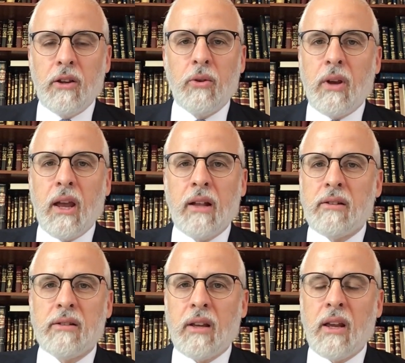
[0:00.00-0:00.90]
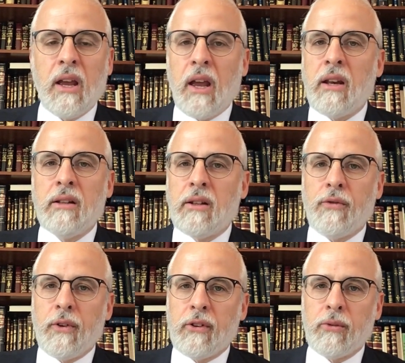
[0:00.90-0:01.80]
you can't say any
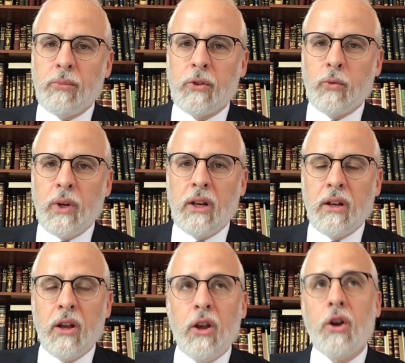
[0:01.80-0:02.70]
difference between